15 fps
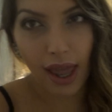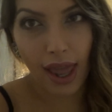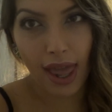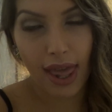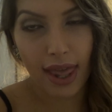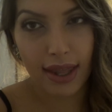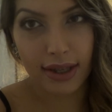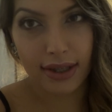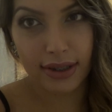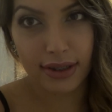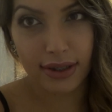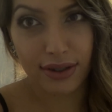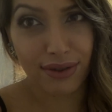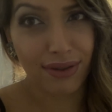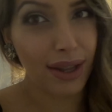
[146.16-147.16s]

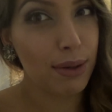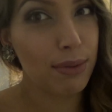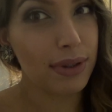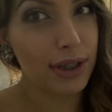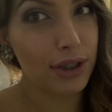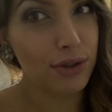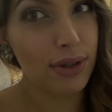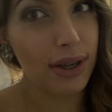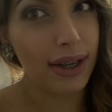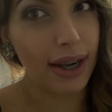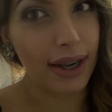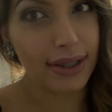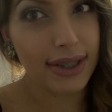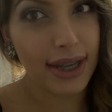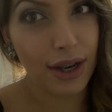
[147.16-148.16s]
And they were literally
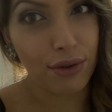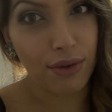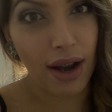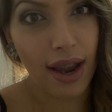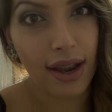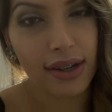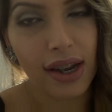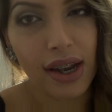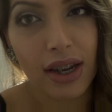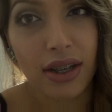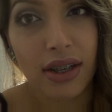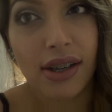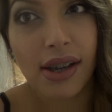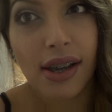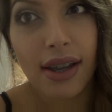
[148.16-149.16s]
like 10 rand.
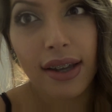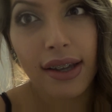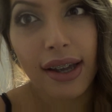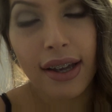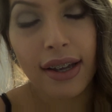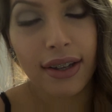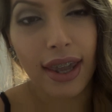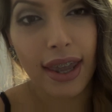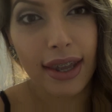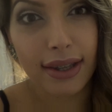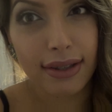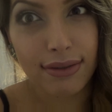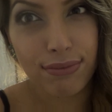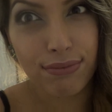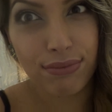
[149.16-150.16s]
And
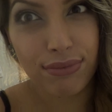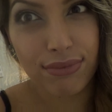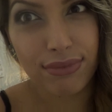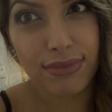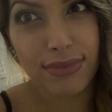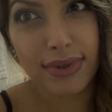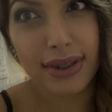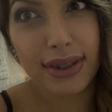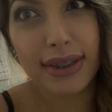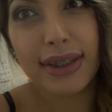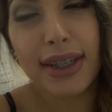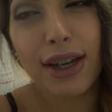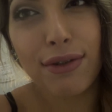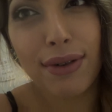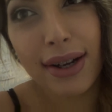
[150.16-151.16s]
okay,
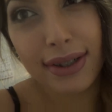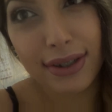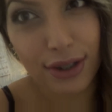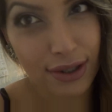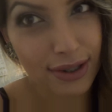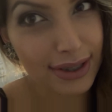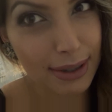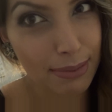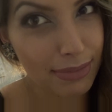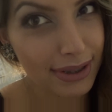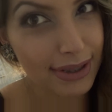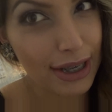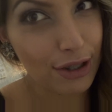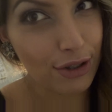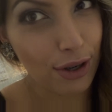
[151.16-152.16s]
10 rand is not the same
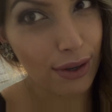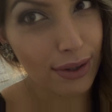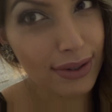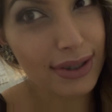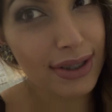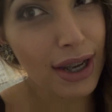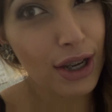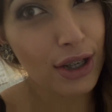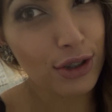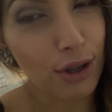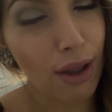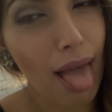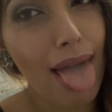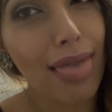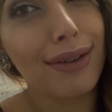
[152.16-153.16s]
as $10.
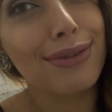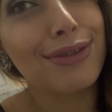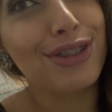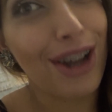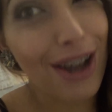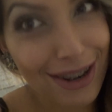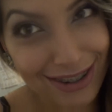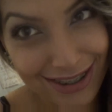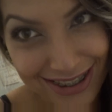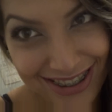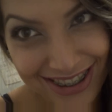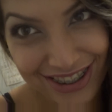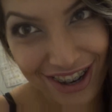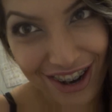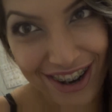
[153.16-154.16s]

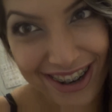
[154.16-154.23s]
$10